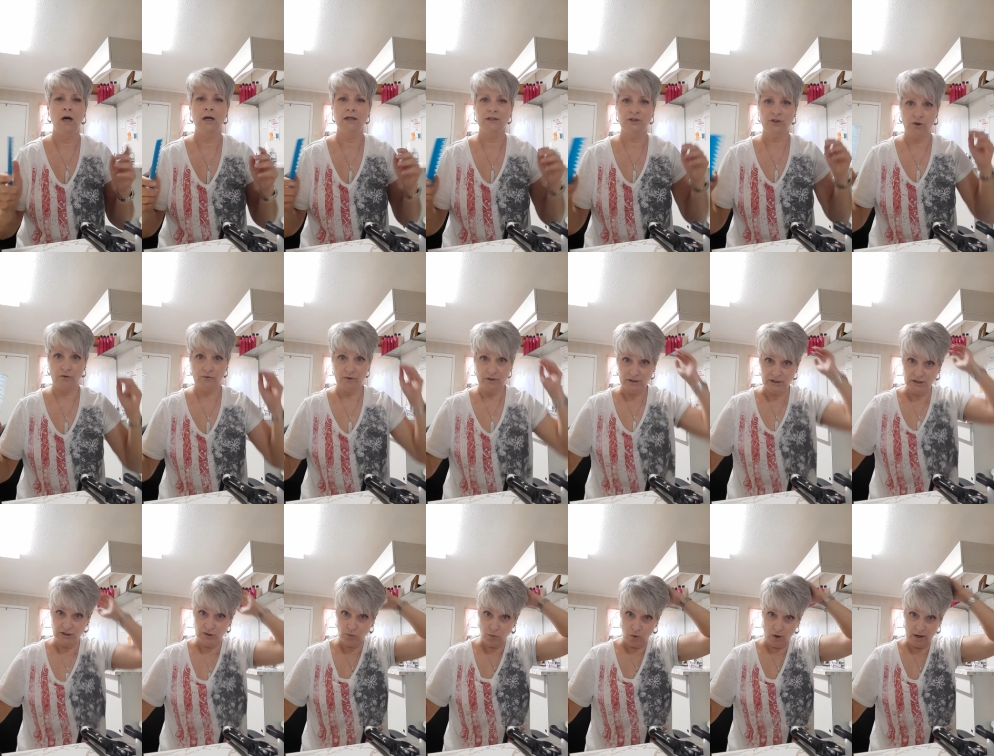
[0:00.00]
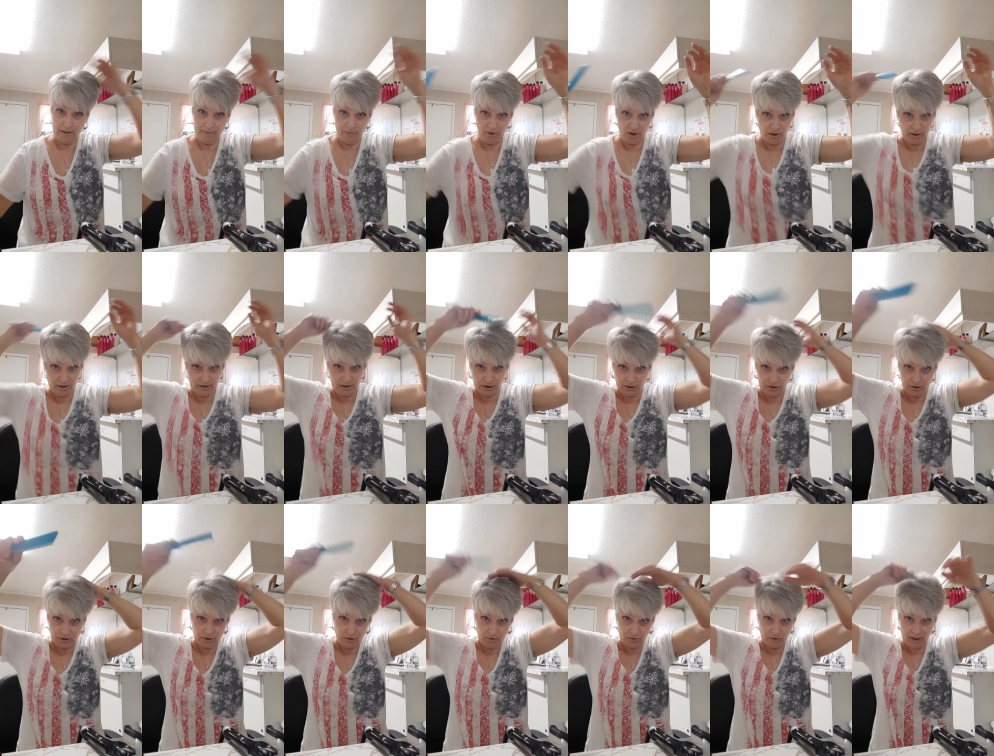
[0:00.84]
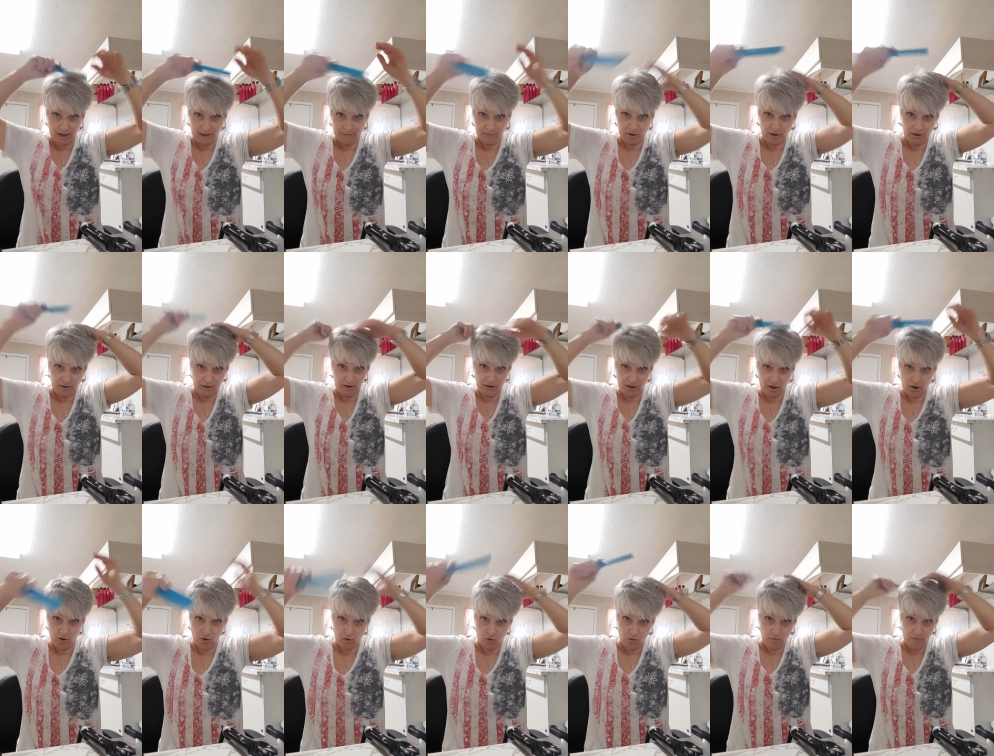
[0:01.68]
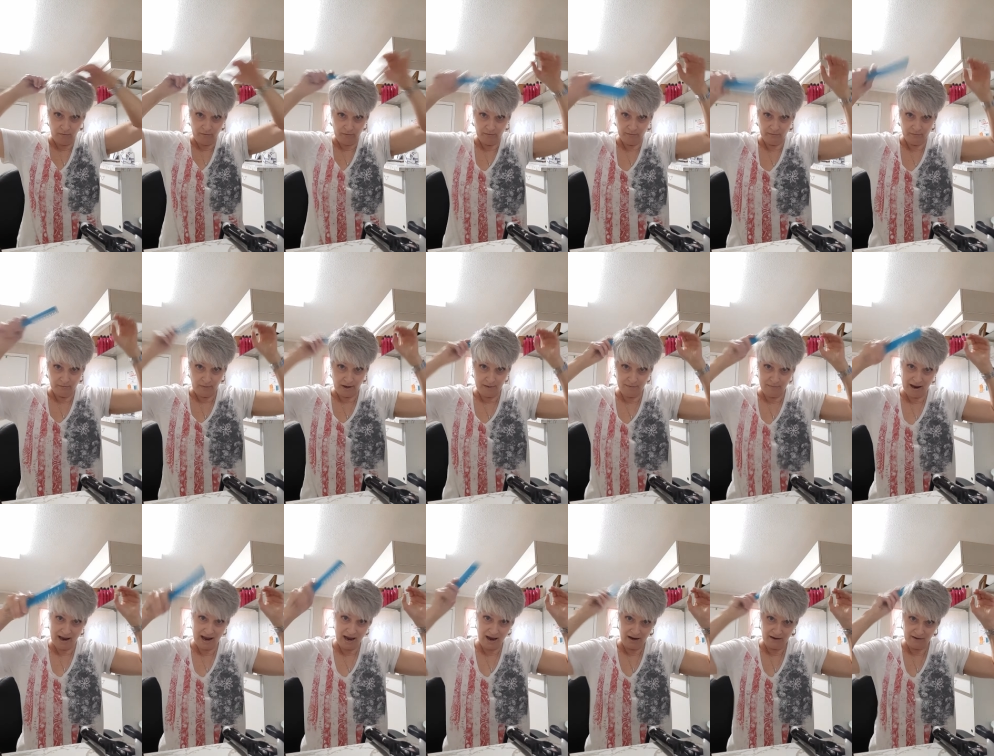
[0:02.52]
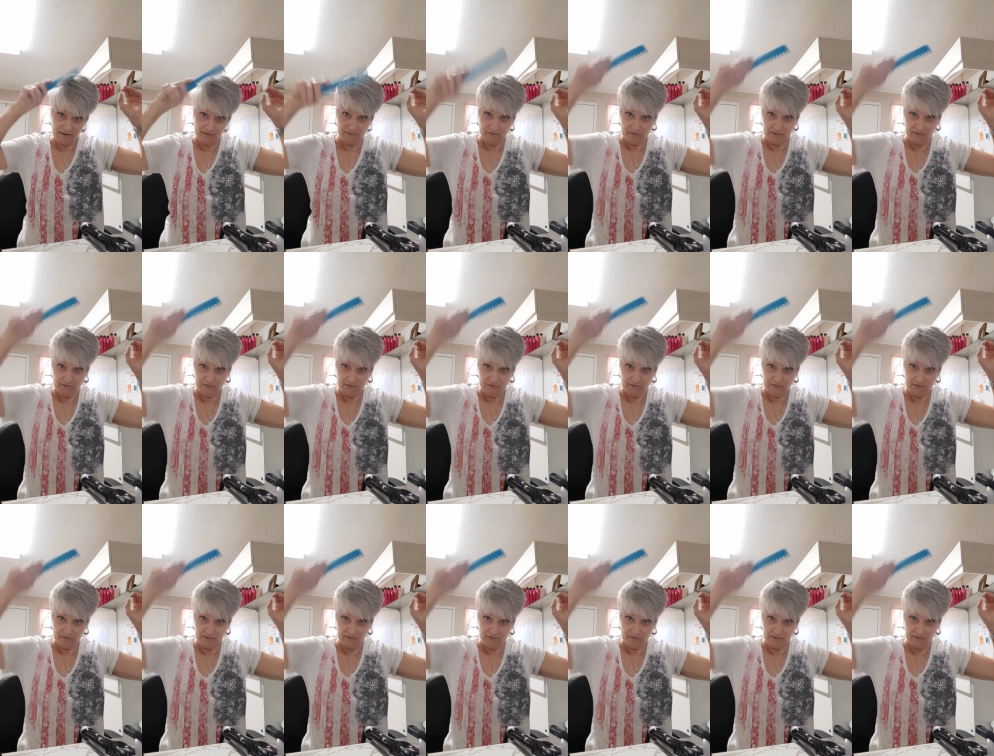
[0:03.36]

So this is what I'm going to do. I'm going to comb my back